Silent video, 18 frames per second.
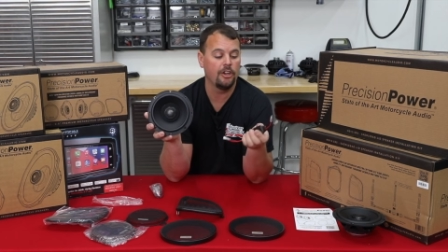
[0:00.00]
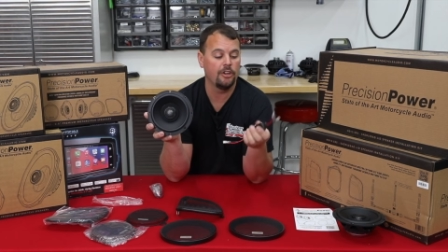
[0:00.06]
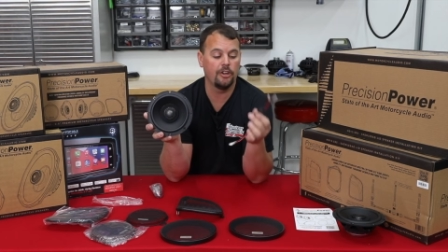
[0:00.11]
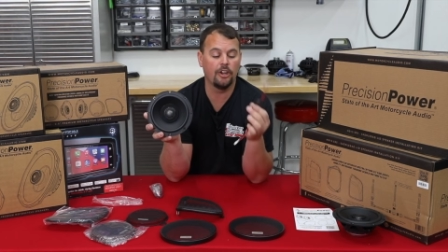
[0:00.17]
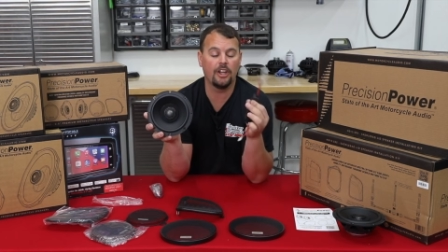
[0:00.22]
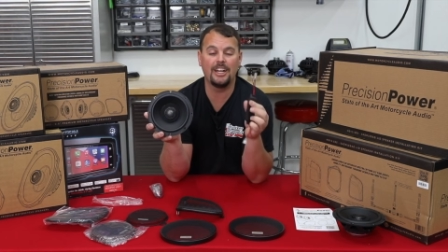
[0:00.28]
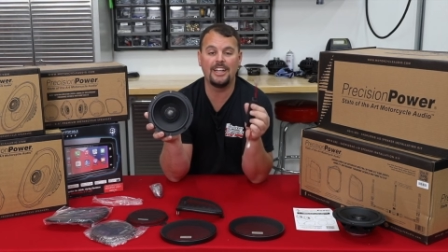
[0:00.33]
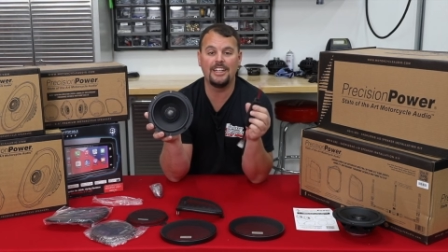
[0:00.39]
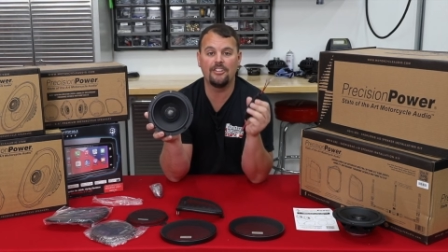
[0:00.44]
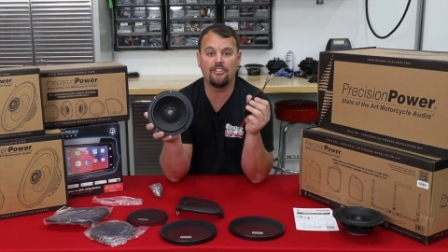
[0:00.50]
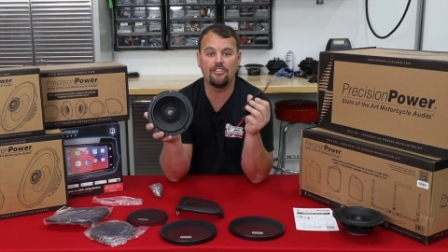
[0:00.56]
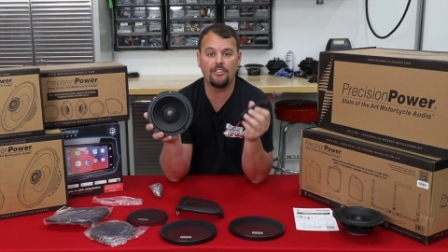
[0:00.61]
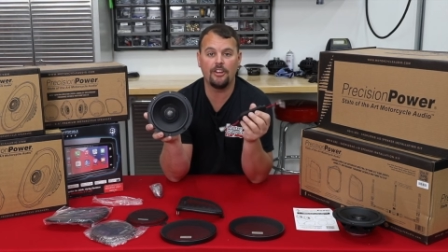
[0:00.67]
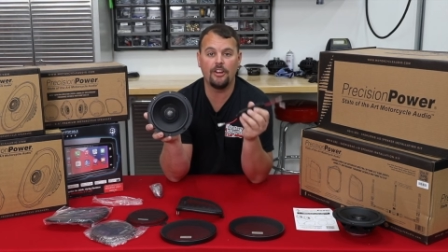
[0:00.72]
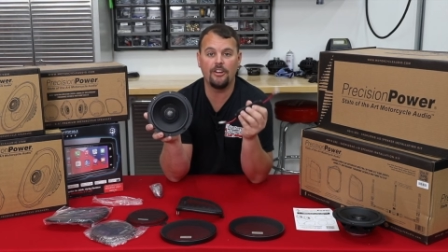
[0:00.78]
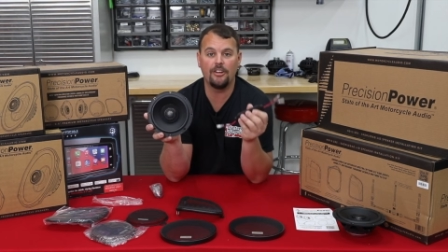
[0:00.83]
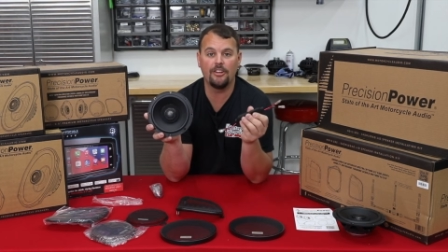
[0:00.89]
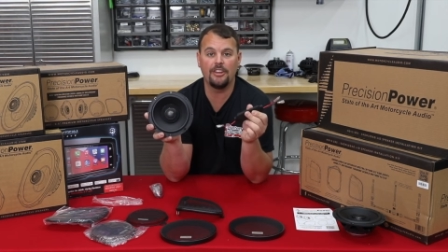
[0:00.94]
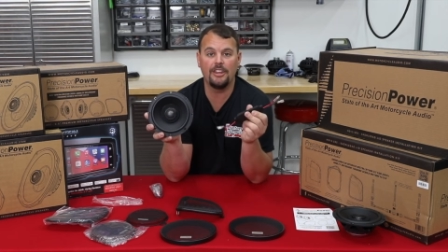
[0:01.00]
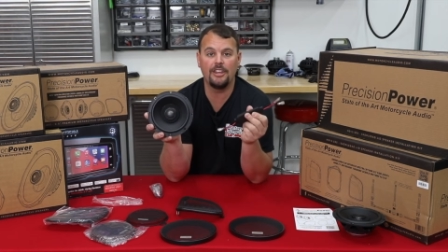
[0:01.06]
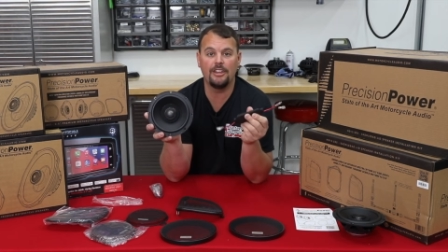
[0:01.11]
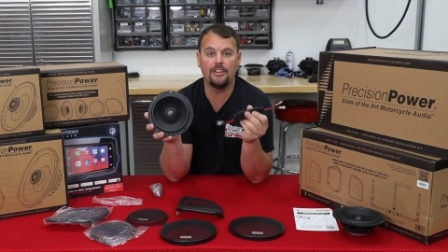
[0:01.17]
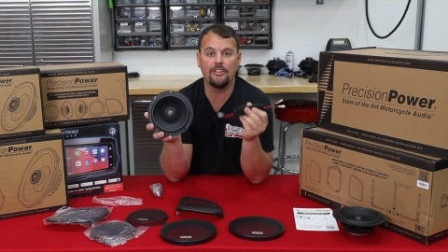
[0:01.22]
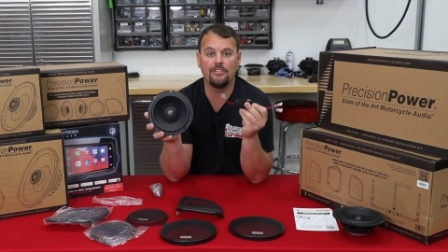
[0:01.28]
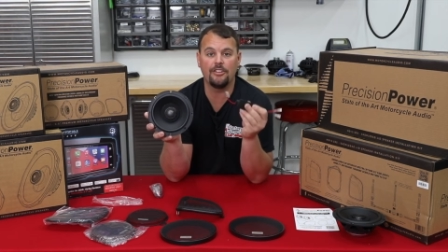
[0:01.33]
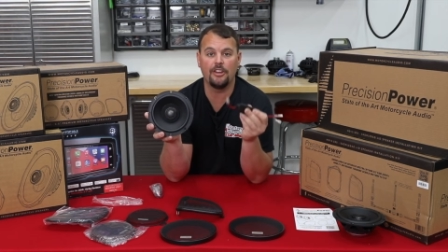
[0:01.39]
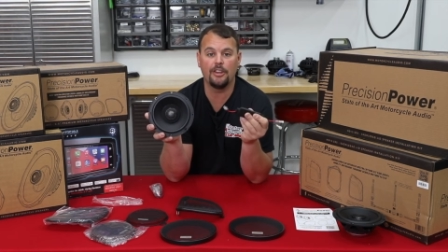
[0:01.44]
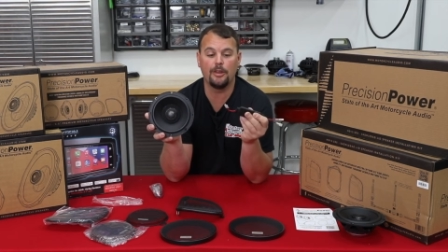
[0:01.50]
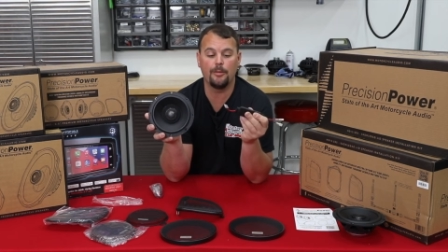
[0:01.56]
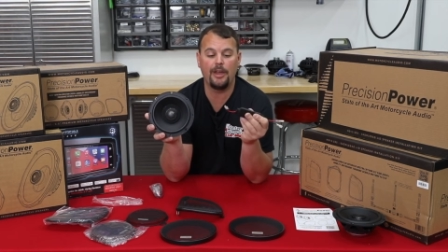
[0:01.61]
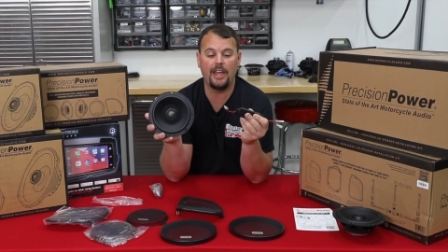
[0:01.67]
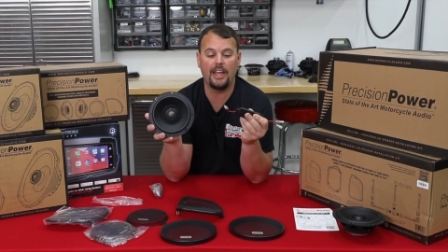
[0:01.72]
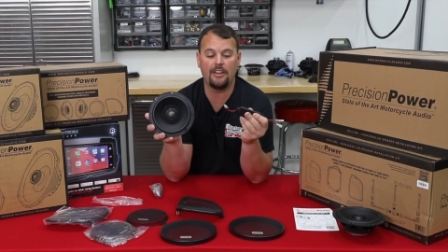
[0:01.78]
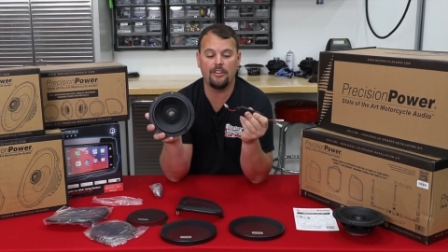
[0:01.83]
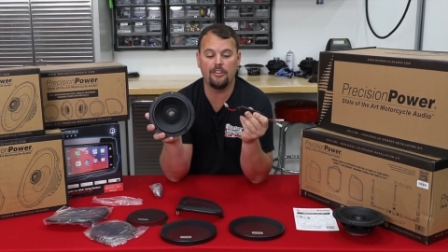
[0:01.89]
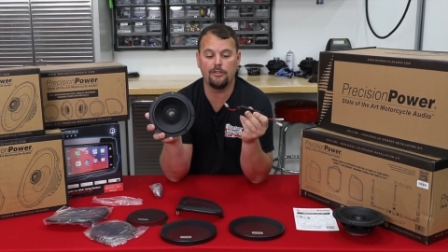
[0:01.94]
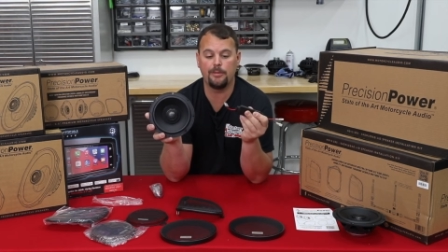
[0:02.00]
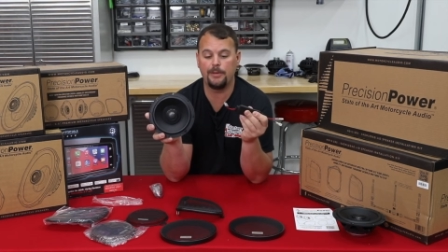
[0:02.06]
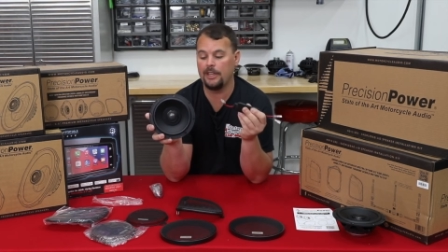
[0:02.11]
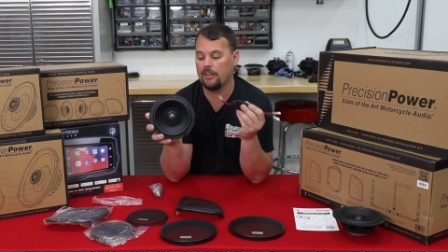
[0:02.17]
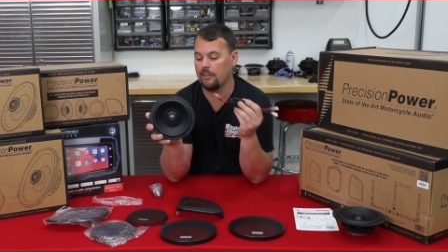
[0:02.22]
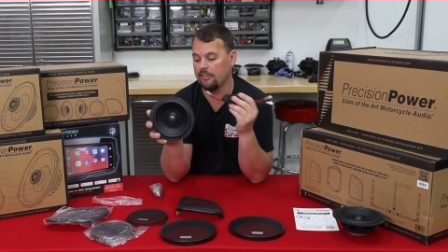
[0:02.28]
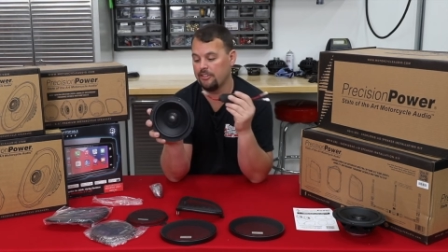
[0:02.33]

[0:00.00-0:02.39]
you're going to install this on the back of the speaker.